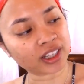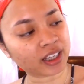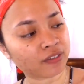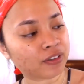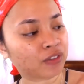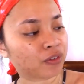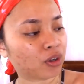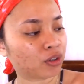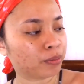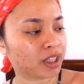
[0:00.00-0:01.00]
Like, if you
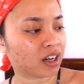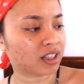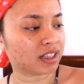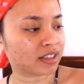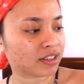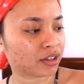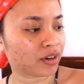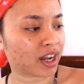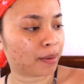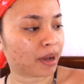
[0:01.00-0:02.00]
follow me on
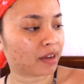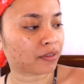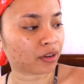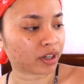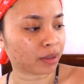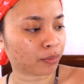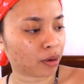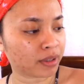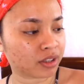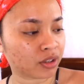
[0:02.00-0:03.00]
Instagram, I've already
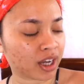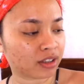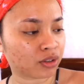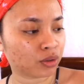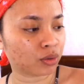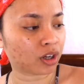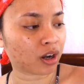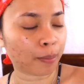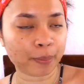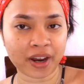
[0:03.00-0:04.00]
promised you guys to do a
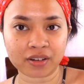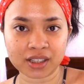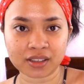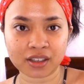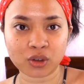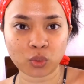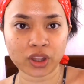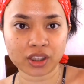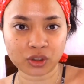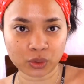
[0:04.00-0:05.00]
comparison
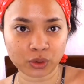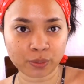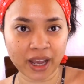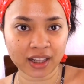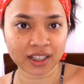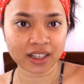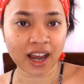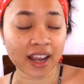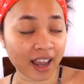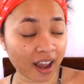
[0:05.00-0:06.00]
with the Zulu palette.
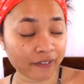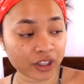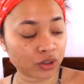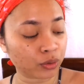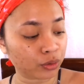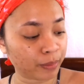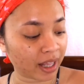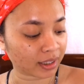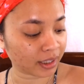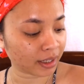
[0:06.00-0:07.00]
I have the Zulu
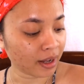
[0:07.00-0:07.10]
palette.